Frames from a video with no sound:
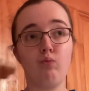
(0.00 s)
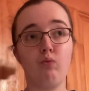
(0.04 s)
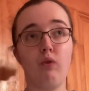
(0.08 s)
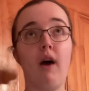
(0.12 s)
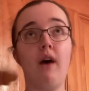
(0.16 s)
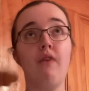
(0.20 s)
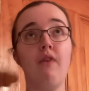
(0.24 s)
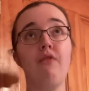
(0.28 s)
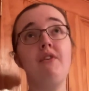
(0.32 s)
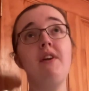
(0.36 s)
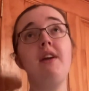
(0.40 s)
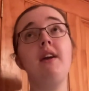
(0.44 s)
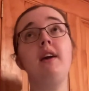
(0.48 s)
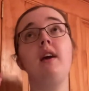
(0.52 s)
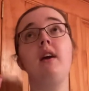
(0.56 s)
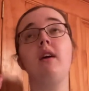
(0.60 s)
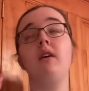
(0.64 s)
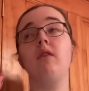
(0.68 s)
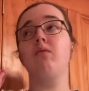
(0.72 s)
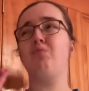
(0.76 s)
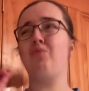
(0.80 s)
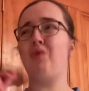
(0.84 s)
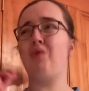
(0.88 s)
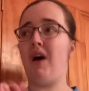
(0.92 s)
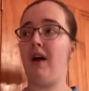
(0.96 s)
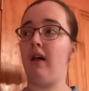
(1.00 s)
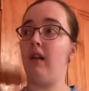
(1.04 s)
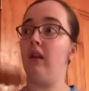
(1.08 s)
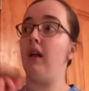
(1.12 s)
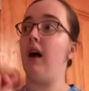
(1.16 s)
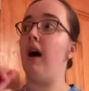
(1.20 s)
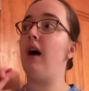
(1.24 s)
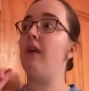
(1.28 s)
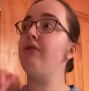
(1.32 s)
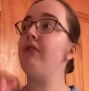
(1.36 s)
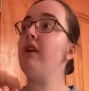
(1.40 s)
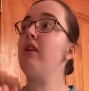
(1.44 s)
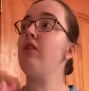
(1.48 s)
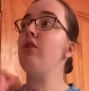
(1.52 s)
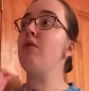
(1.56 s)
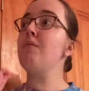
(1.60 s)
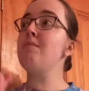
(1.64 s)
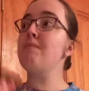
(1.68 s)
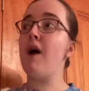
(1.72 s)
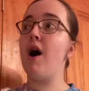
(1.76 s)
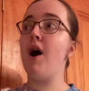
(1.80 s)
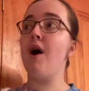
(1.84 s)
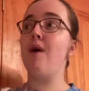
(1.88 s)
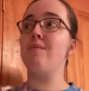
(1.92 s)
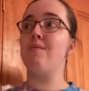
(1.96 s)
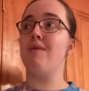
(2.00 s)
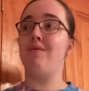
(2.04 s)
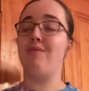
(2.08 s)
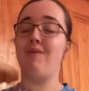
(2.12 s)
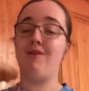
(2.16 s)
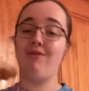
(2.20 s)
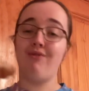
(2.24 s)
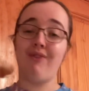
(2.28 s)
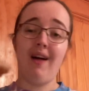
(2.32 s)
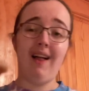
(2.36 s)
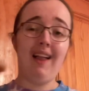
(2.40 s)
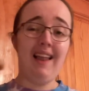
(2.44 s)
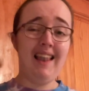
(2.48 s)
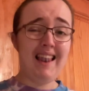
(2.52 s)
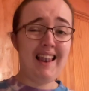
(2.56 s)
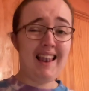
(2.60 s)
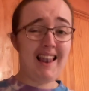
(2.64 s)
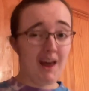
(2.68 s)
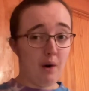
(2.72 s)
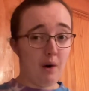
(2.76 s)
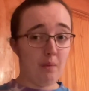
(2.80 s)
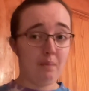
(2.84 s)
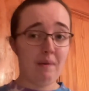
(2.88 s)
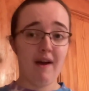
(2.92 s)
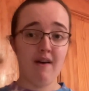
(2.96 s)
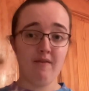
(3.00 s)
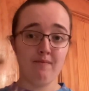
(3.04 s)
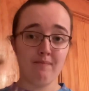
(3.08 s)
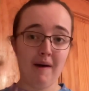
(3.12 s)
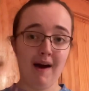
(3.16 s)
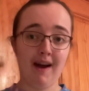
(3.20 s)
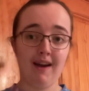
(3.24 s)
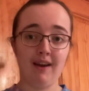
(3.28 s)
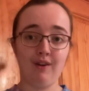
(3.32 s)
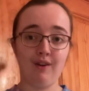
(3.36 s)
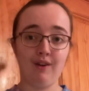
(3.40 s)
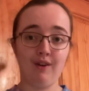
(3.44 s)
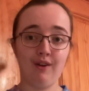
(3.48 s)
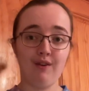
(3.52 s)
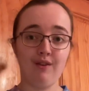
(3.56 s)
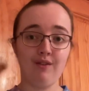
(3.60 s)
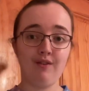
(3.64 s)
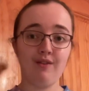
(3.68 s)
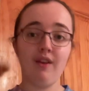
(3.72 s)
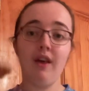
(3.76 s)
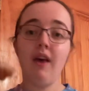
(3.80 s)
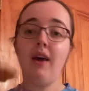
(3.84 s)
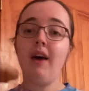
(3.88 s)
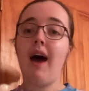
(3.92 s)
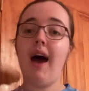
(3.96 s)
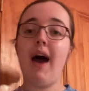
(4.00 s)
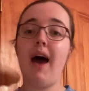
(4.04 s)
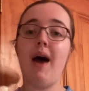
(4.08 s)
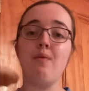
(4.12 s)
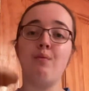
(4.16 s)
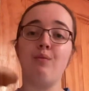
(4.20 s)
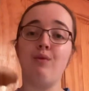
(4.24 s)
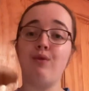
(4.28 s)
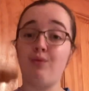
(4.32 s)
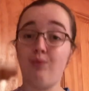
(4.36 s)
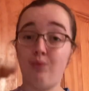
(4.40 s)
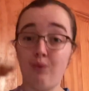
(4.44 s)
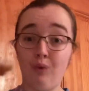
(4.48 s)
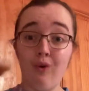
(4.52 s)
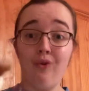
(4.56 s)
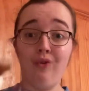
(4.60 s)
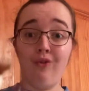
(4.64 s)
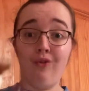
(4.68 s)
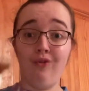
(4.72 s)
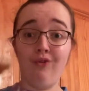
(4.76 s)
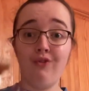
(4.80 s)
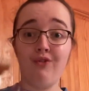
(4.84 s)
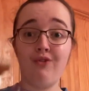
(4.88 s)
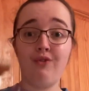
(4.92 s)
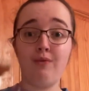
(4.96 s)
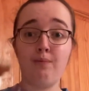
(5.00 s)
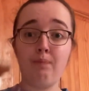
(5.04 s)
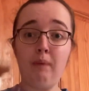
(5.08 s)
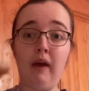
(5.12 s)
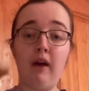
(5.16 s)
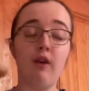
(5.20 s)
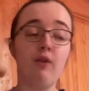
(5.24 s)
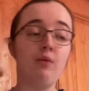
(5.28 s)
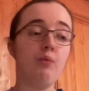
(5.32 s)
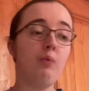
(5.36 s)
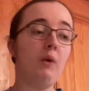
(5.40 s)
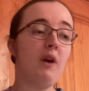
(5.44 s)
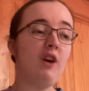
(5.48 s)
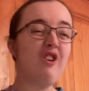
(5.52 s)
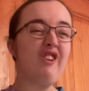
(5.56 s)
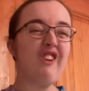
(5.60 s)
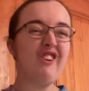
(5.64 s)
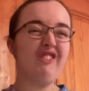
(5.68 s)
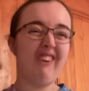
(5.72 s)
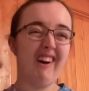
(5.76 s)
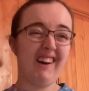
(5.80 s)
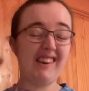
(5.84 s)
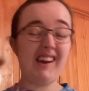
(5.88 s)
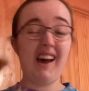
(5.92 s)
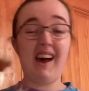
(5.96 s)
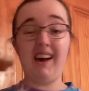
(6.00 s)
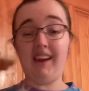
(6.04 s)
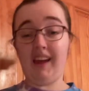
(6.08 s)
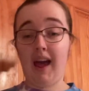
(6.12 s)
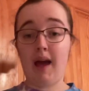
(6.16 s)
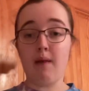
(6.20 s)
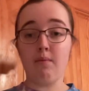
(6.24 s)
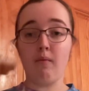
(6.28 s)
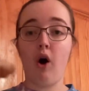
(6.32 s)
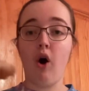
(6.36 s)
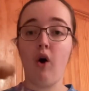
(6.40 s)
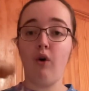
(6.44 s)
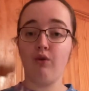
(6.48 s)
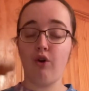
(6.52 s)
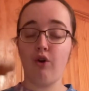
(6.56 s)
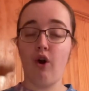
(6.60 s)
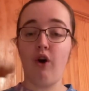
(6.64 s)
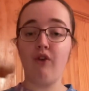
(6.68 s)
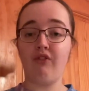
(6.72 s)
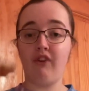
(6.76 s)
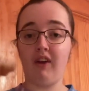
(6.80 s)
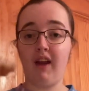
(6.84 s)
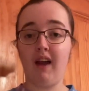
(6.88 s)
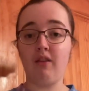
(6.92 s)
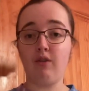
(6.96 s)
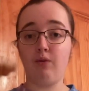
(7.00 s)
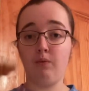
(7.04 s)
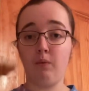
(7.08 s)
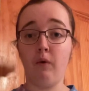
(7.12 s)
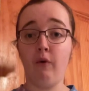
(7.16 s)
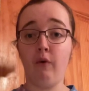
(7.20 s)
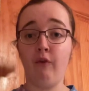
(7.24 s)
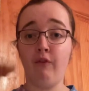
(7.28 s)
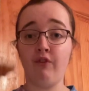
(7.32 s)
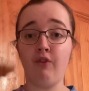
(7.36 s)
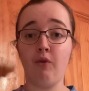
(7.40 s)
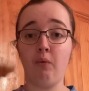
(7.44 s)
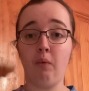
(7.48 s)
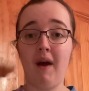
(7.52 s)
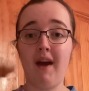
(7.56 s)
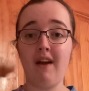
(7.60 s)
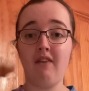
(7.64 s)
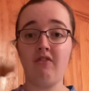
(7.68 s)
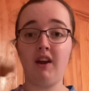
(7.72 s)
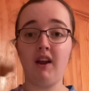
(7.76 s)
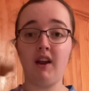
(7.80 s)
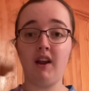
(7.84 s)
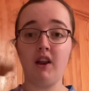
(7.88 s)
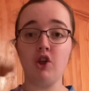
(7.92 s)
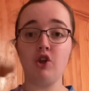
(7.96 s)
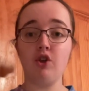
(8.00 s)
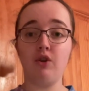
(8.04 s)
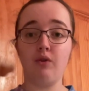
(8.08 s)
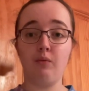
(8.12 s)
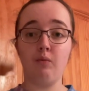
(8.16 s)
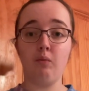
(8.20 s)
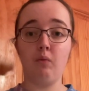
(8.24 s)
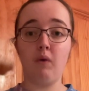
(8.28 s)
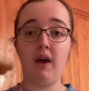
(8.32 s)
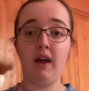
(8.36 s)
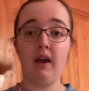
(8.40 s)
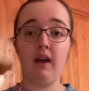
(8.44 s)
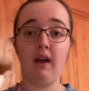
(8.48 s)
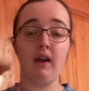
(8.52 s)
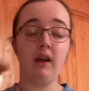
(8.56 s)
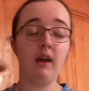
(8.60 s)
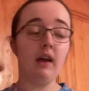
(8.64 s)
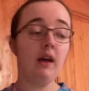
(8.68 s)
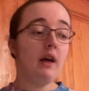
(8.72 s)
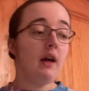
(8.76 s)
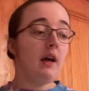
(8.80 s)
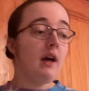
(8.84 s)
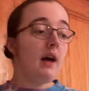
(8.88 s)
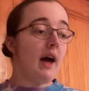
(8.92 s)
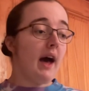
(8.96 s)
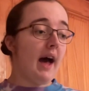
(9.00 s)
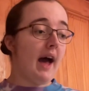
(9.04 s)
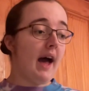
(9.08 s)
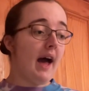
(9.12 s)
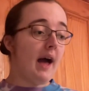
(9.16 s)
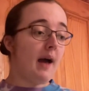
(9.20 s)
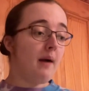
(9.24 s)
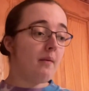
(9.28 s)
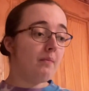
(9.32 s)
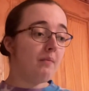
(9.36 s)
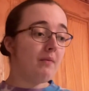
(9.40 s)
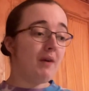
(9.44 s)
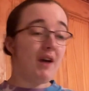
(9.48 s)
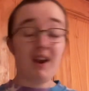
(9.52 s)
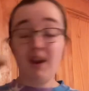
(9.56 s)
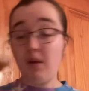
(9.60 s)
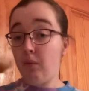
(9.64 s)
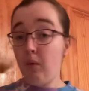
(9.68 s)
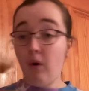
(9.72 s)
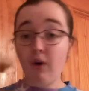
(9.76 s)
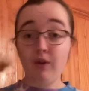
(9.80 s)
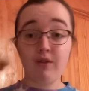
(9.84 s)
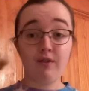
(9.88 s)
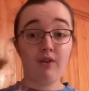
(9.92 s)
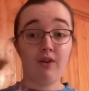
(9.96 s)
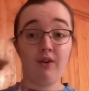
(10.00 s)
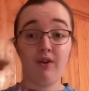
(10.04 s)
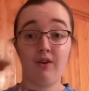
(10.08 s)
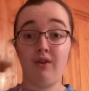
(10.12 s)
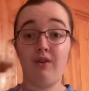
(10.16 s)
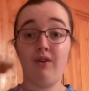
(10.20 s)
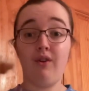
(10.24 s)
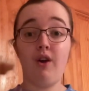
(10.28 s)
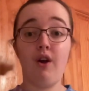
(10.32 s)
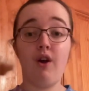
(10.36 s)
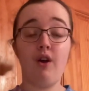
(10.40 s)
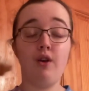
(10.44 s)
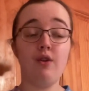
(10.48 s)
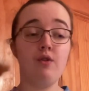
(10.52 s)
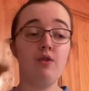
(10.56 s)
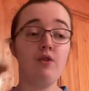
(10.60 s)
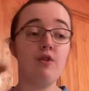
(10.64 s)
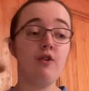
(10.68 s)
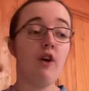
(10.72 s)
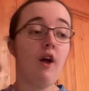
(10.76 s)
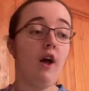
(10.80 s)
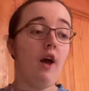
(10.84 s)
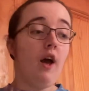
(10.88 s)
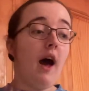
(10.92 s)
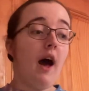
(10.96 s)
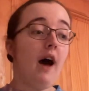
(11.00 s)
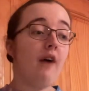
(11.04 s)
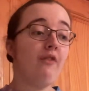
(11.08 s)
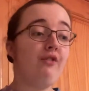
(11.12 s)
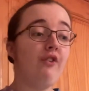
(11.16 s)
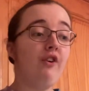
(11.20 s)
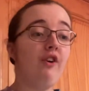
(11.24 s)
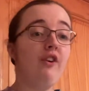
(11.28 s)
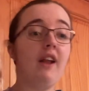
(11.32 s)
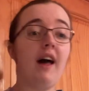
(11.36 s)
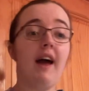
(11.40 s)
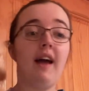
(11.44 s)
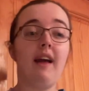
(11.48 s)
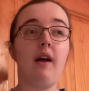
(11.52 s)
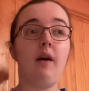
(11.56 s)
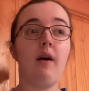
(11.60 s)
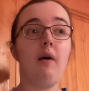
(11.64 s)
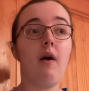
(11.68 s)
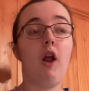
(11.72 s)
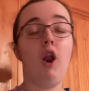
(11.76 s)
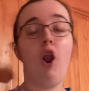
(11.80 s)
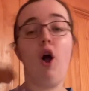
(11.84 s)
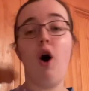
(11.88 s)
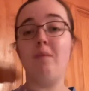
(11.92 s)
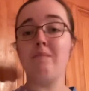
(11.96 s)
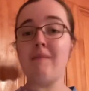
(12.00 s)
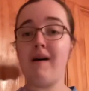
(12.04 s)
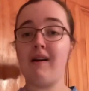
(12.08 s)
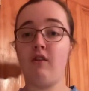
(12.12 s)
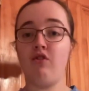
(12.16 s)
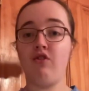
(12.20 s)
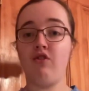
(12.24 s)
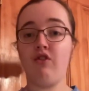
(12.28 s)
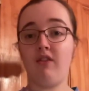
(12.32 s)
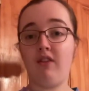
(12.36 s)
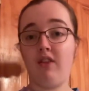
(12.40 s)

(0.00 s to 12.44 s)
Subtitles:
I think the moment we felt a little bit of bias was Wolves, because we should have had our game called off against Wolves away, really, shouldn't we? And it wasn't. And I feel like a lot of managers